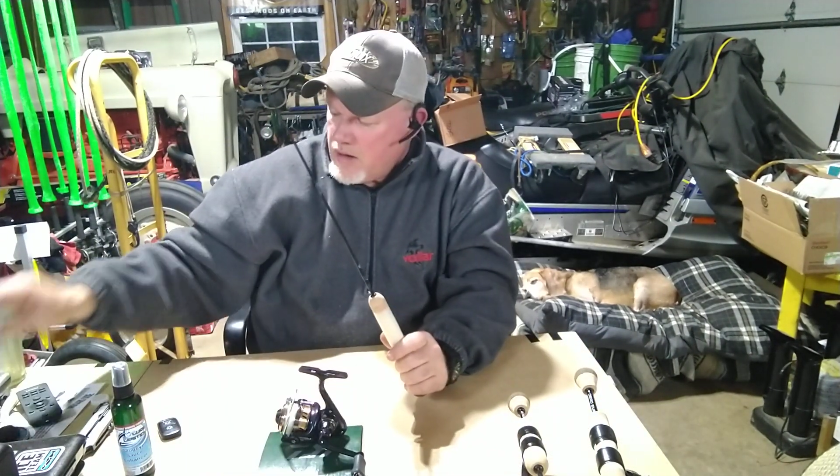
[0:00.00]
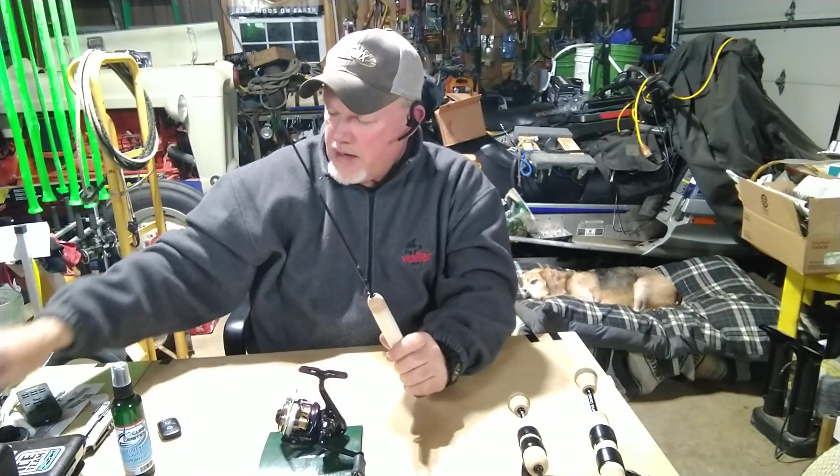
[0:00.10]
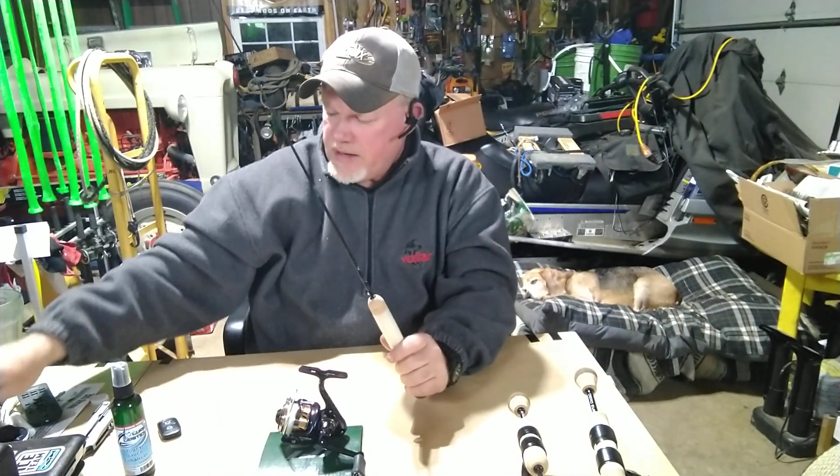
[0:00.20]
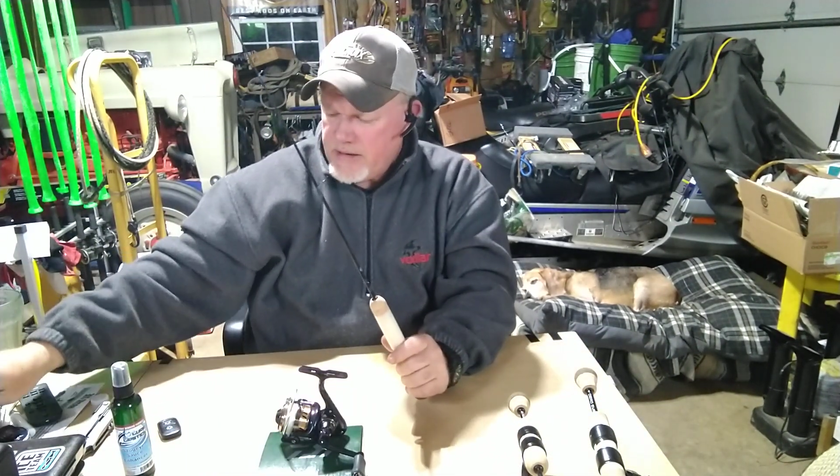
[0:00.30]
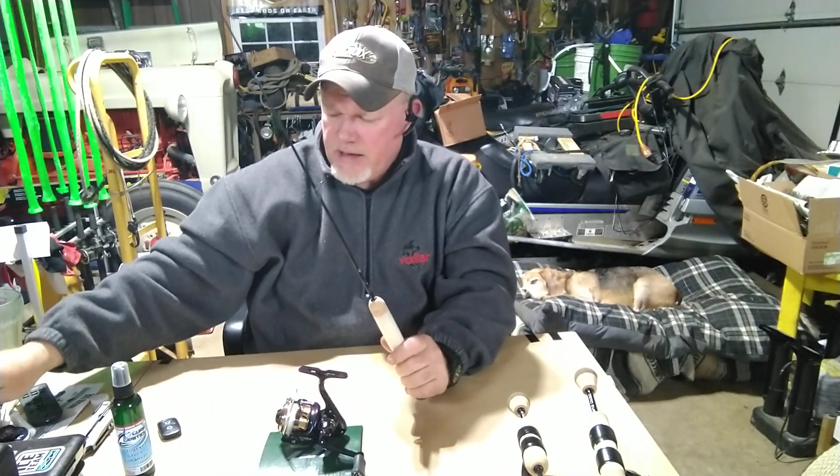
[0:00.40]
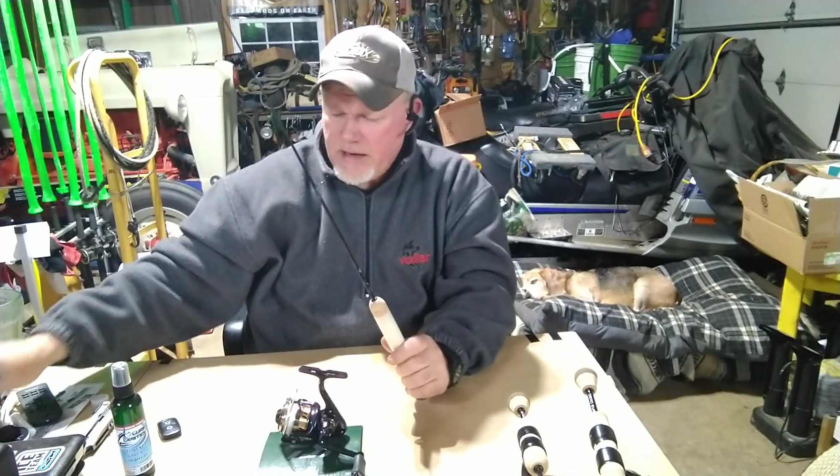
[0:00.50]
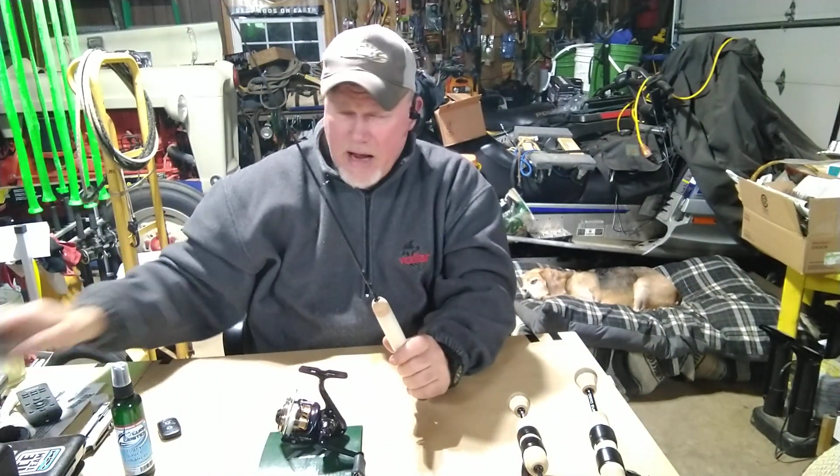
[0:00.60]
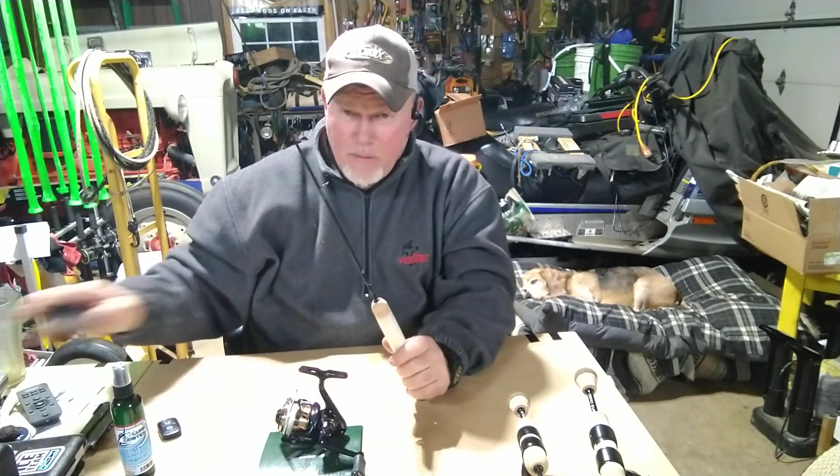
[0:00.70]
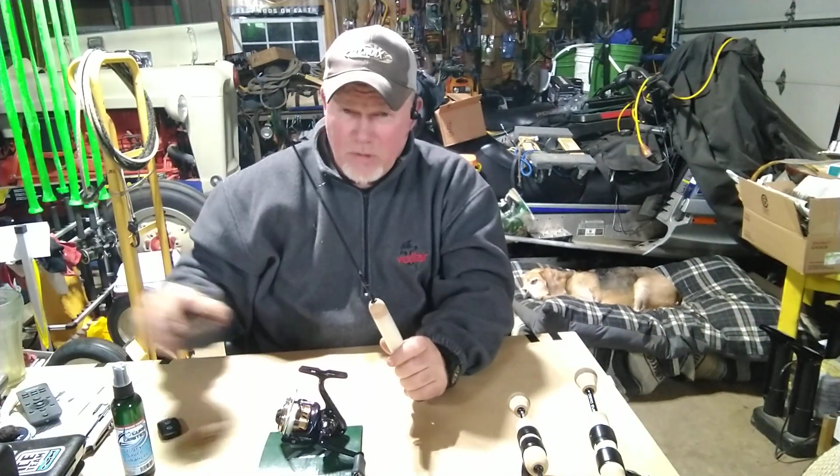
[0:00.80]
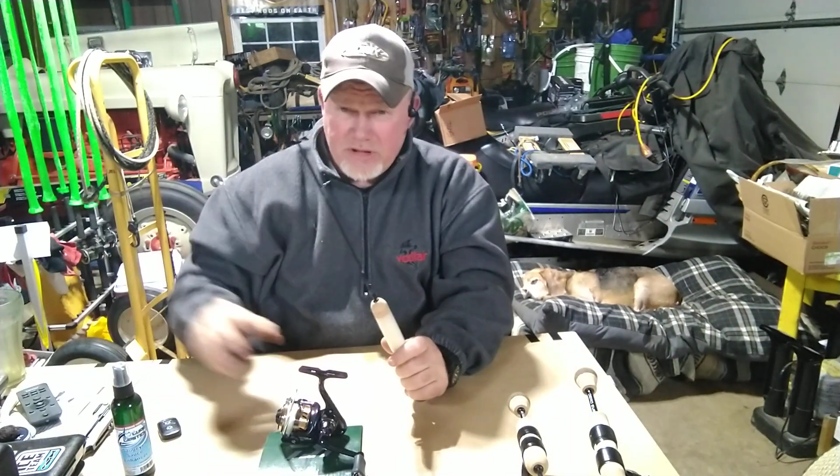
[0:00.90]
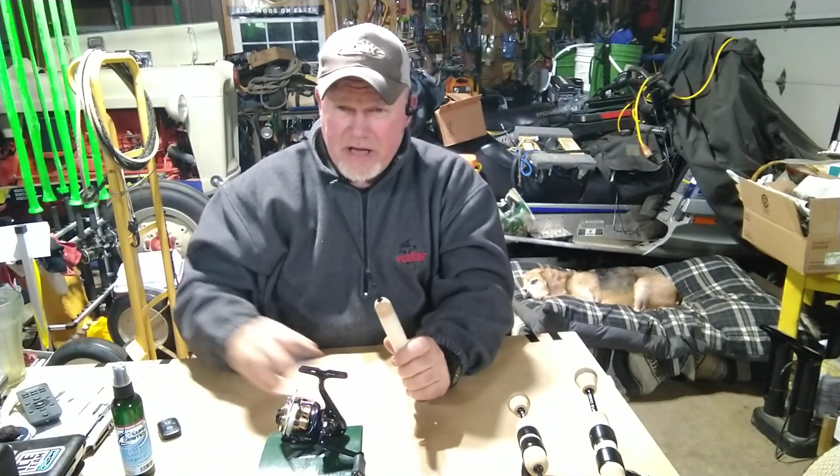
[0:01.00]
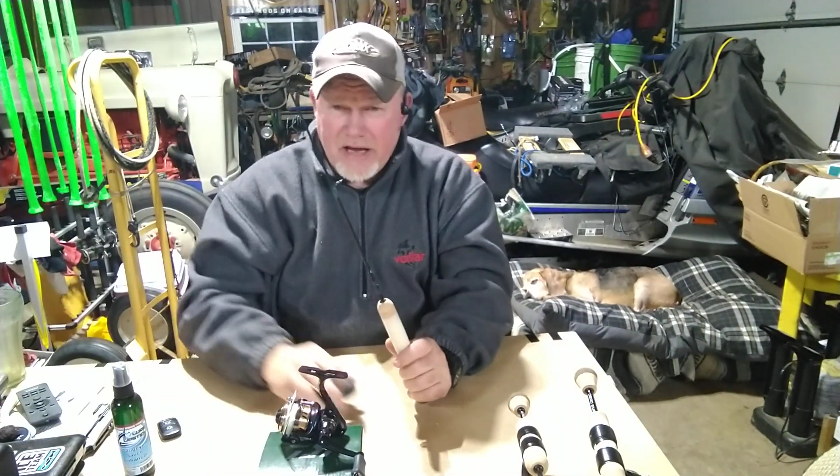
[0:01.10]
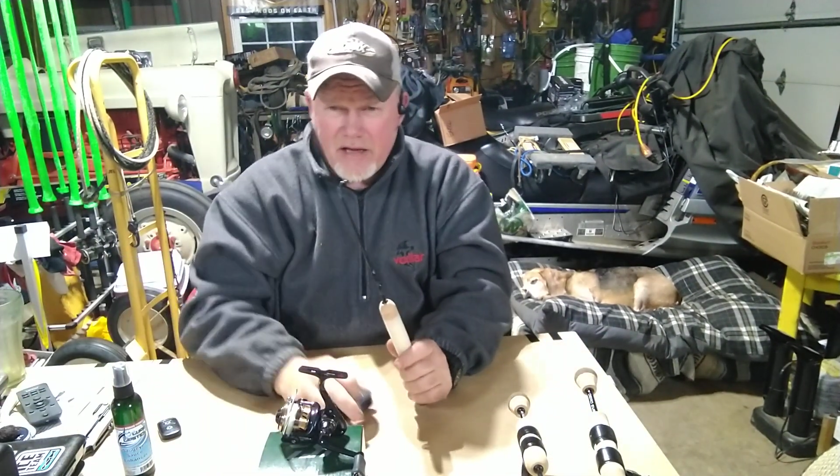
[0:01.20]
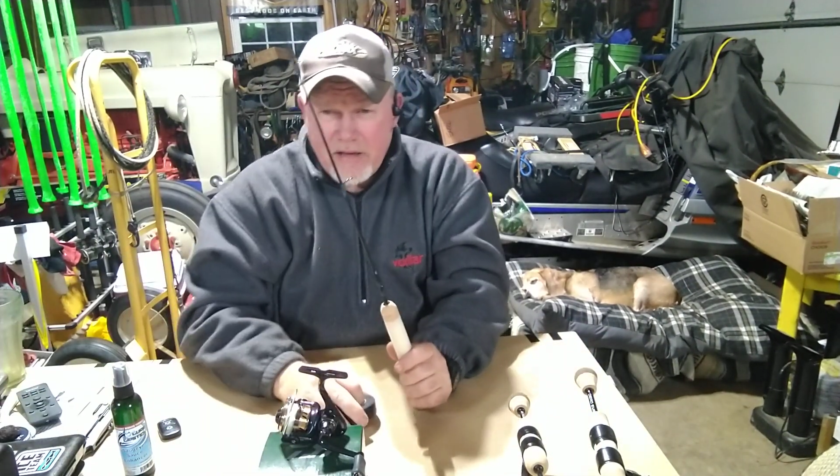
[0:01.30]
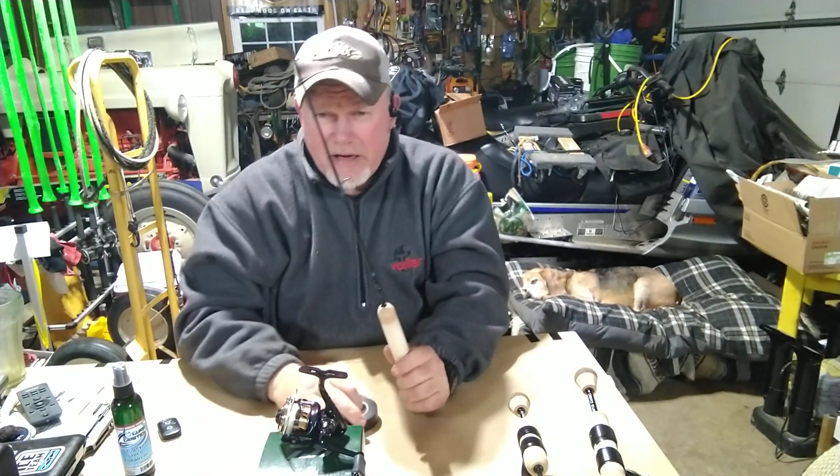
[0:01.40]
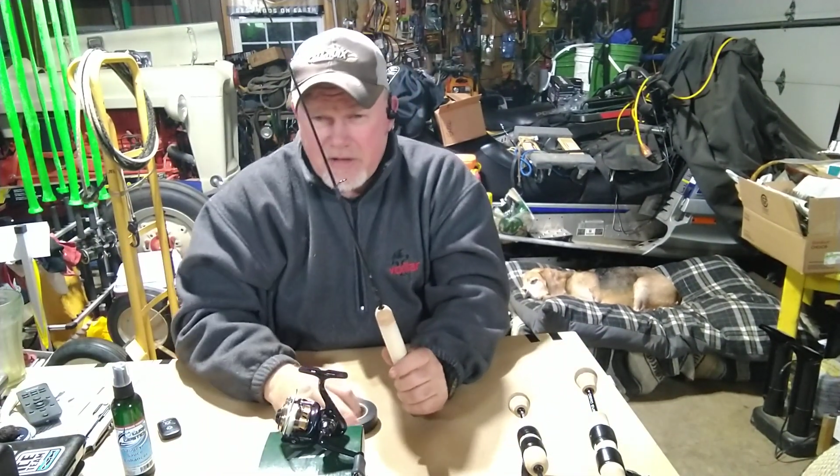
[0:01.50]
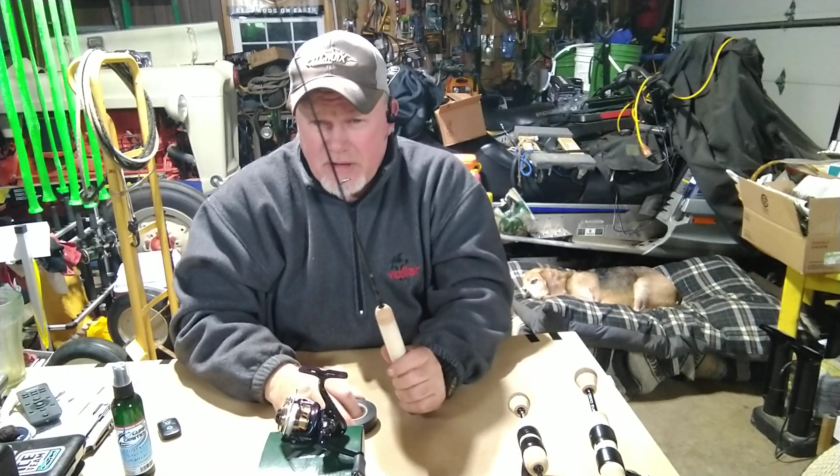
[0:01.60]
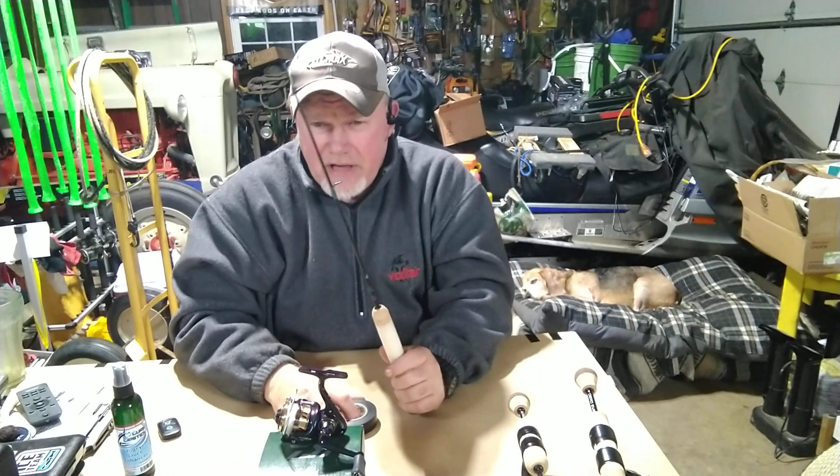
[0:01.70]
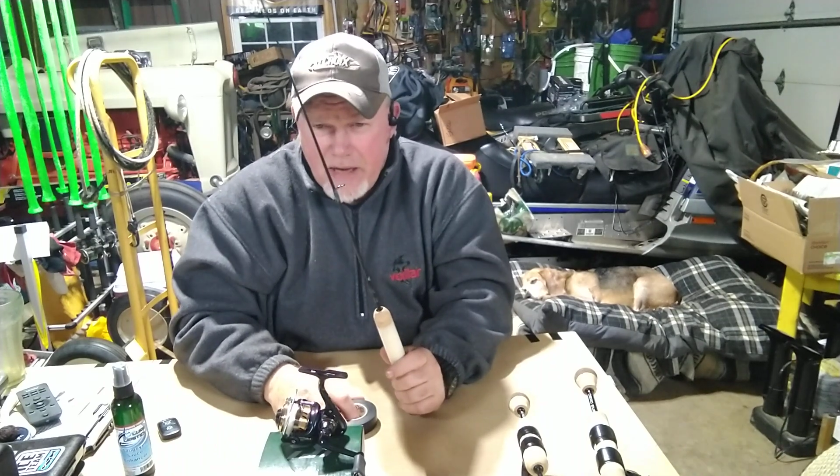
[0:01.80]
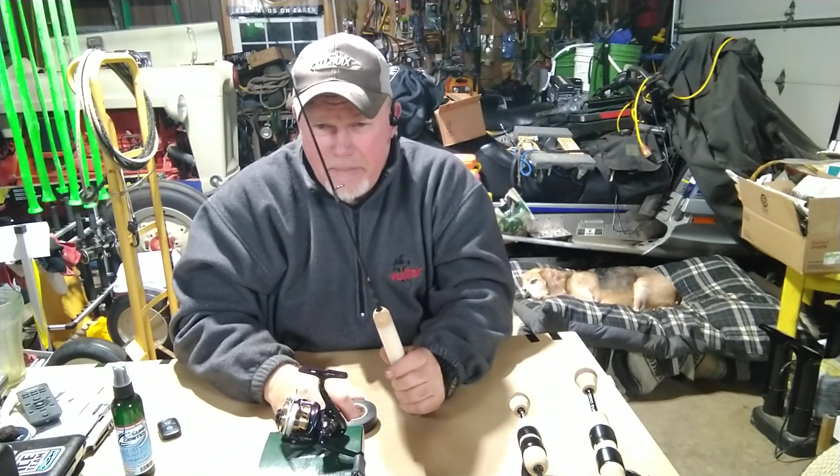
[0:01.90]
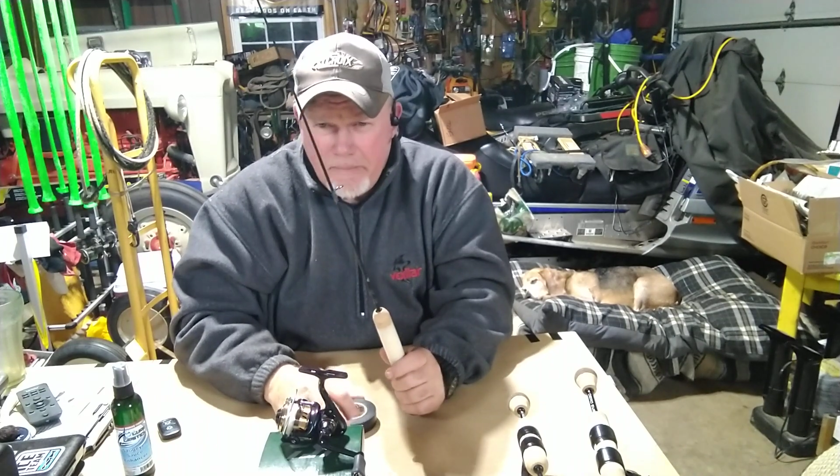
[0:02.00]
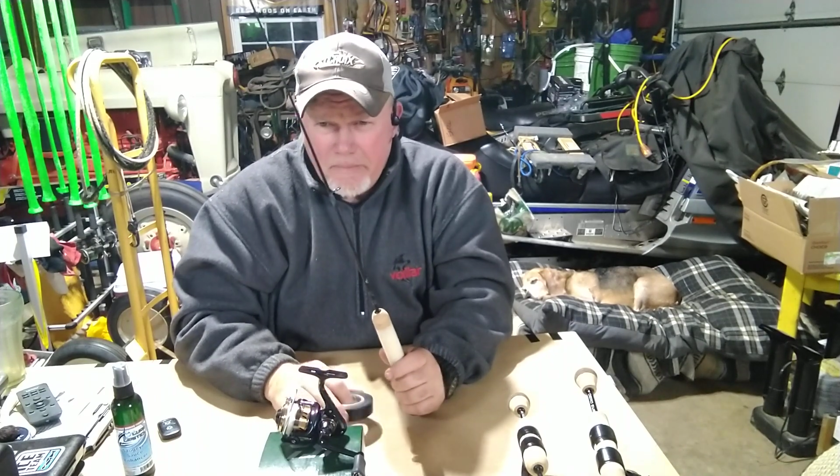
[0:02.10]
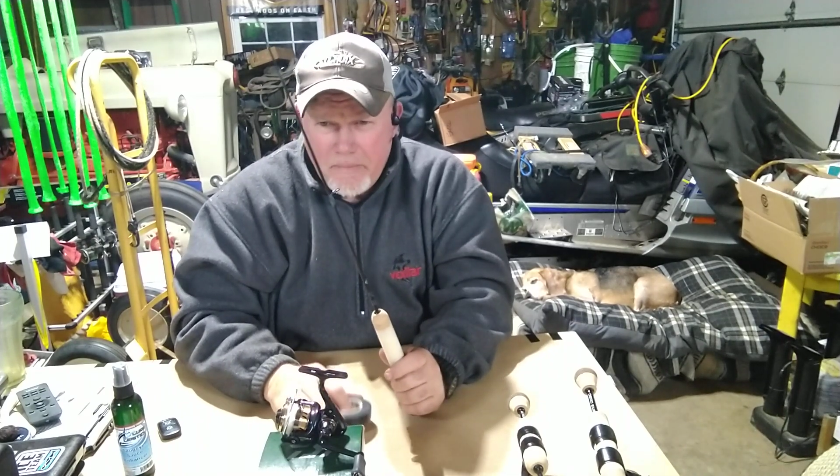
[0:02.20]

And then I will take electric tape